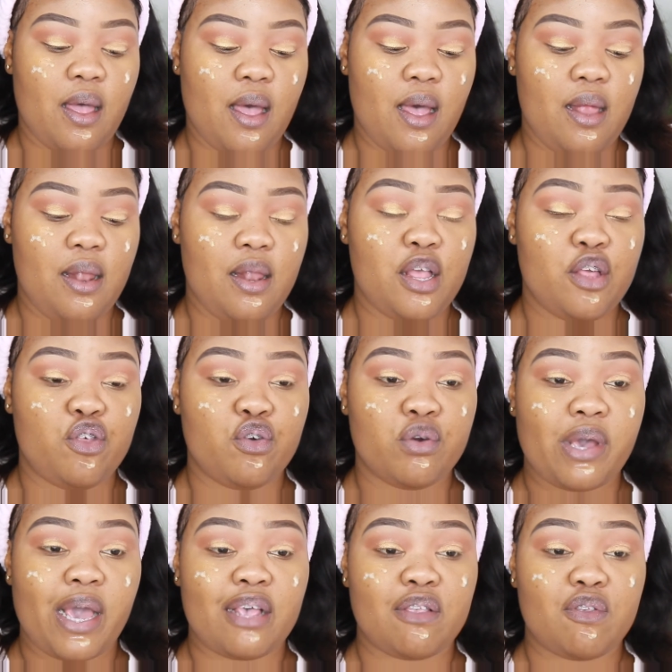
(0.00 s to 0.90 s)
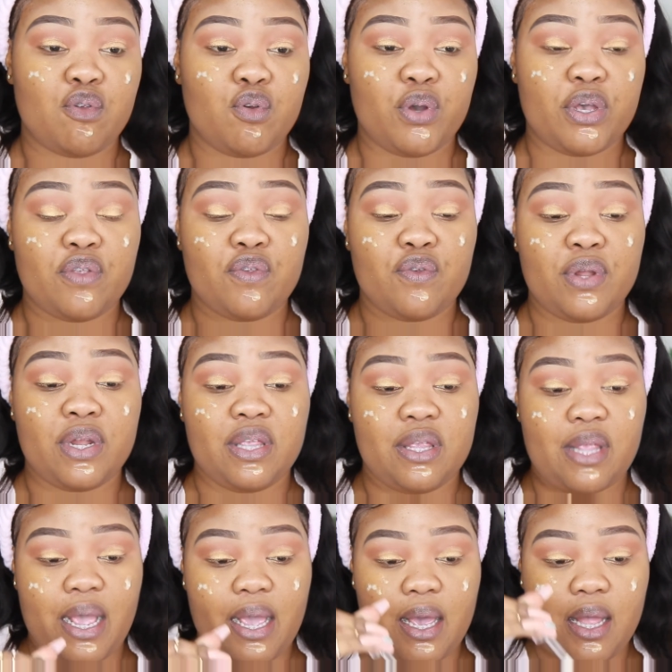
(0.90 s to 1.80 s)
I'll let you guys know as soon
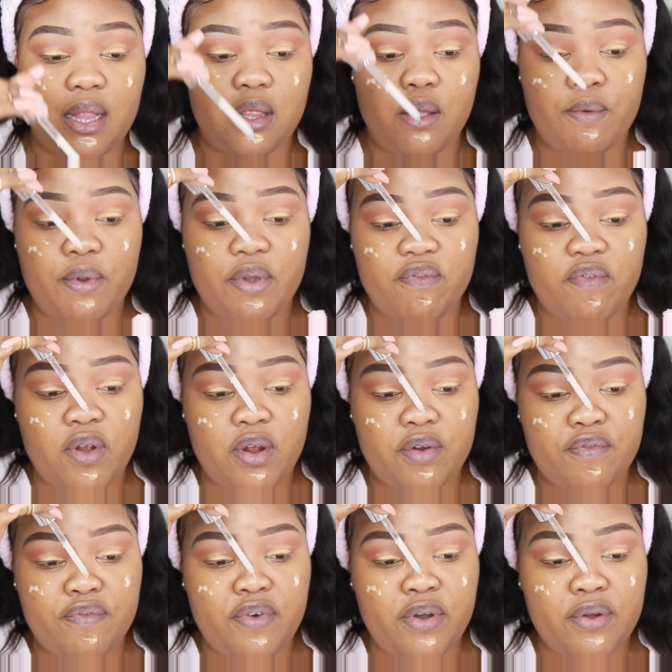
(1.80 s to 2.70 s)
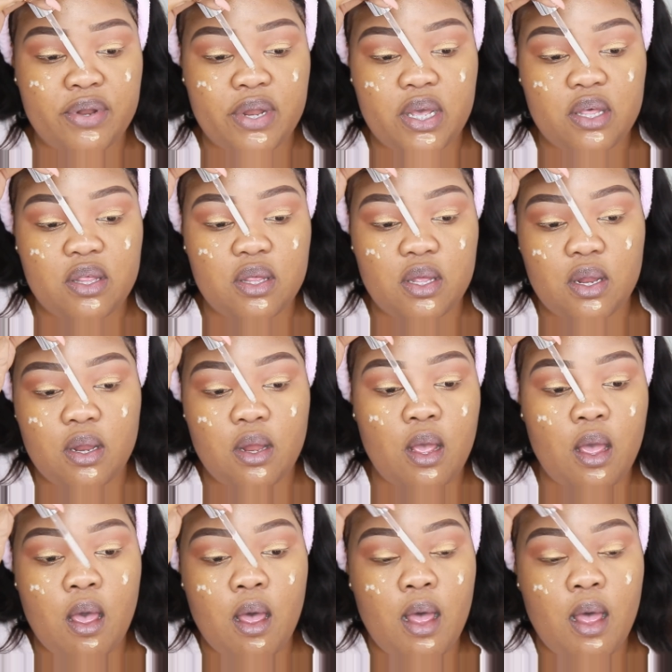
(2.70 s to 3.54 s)
as I get the Revlon foundation.